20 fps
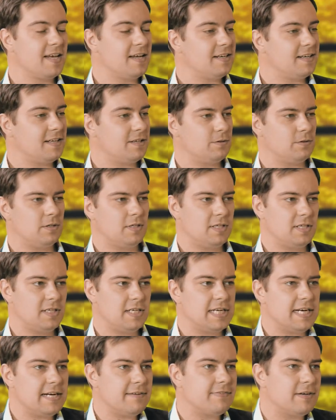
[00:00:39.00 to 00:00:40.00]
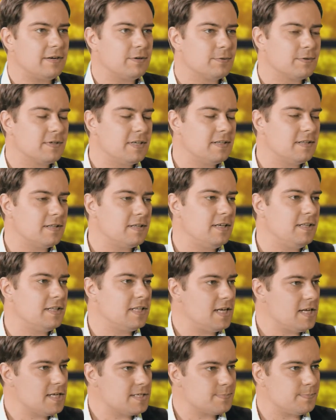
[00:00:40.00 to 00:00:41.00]
Now, uh, Rafał, in the
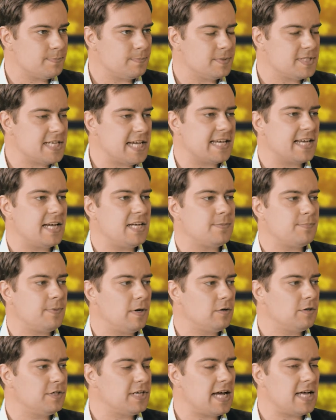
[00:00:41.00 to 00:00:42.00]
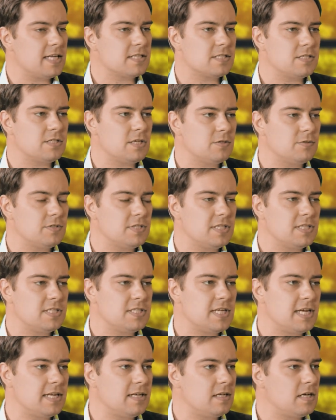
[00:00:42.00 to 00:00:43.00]
last decade, Poland has
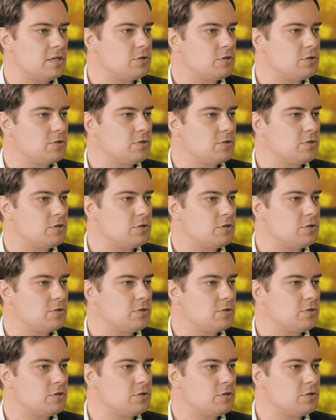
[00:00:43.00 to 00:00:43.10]
noticed an,